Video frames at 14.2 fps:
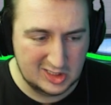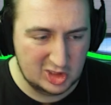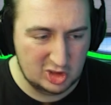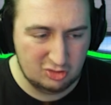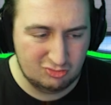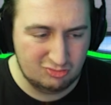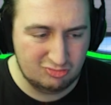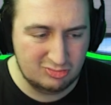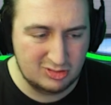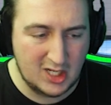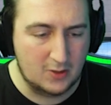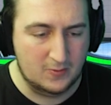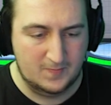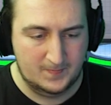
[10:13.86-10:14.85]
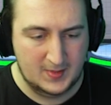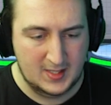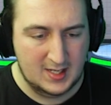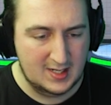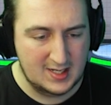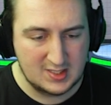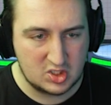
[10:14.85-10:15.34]
No.
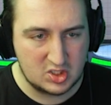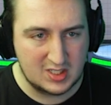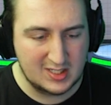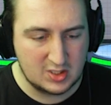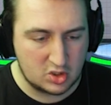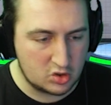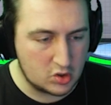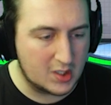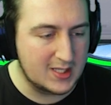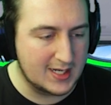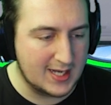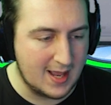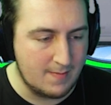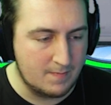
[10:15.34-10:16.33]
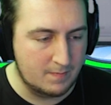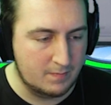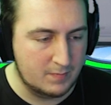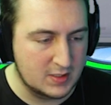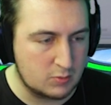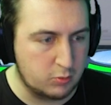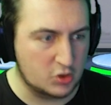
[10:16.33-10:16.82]
Let's just try that again.
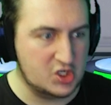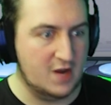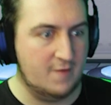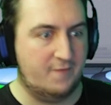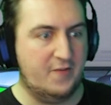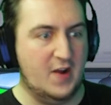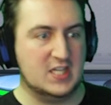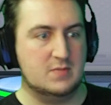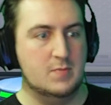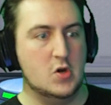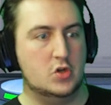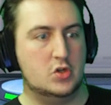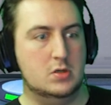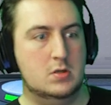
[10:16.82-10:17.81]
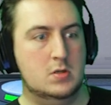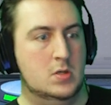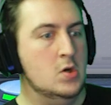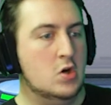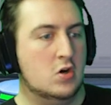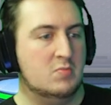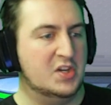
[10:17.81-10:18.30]
Let's watch it in fast motion.
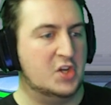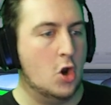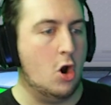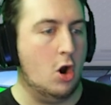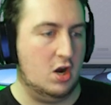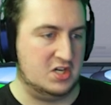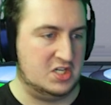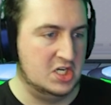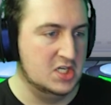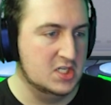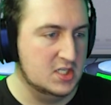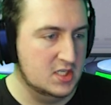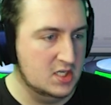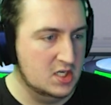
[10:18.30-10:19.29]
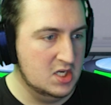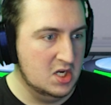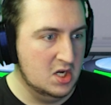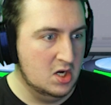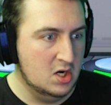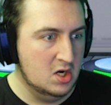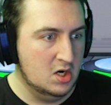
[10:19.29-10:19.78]
Oh my god.
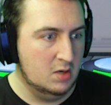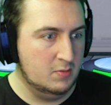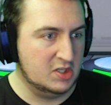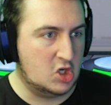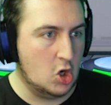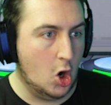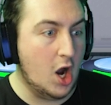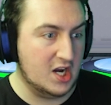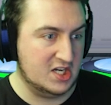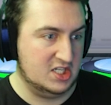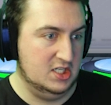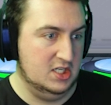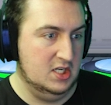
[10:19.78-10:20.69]
Oh my god.